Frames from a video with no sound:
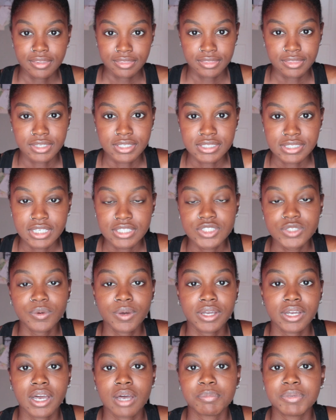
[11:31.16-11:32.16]
This tattoo
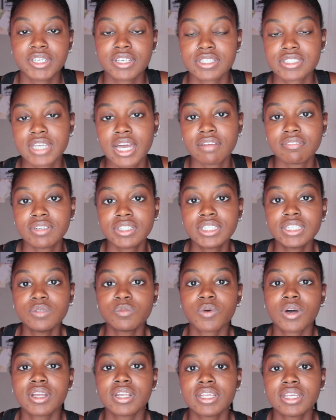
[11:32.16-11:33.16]
I got because I really
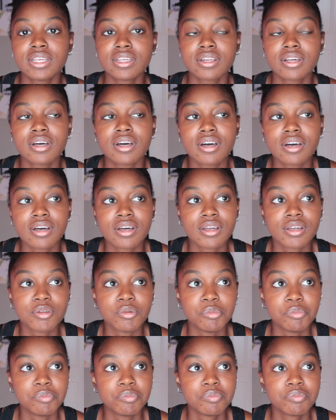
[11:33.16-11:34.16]
wanted
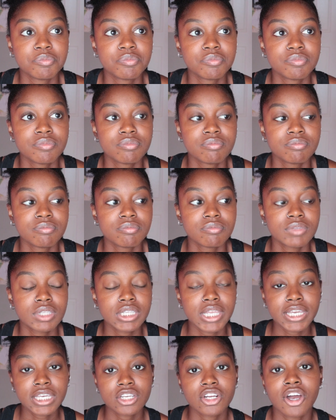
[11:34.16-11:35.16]
um,
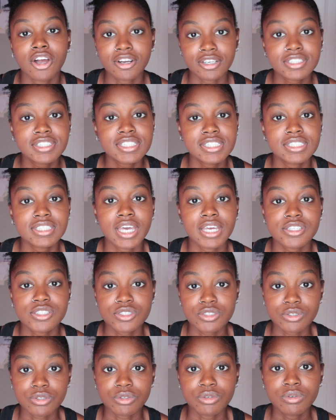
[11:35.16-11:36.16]
like an artsy
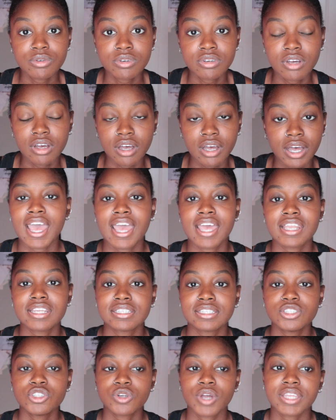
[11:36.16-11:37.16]
tattoo,
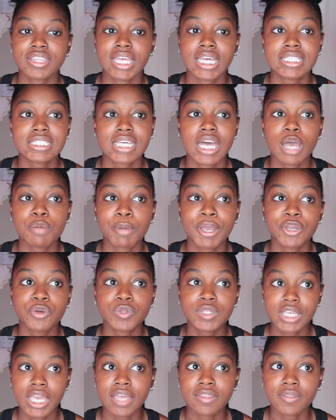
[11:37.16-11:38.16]
and you know, at that time I
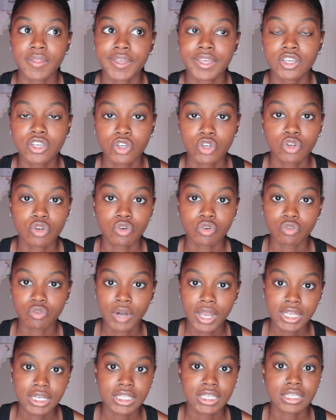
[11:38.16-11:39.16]
only had like
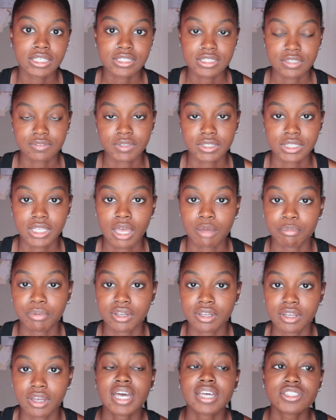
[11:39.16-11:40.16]
writing and stuff like that,
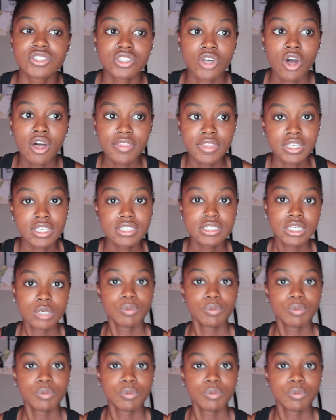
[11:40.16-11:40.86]
but I saw this.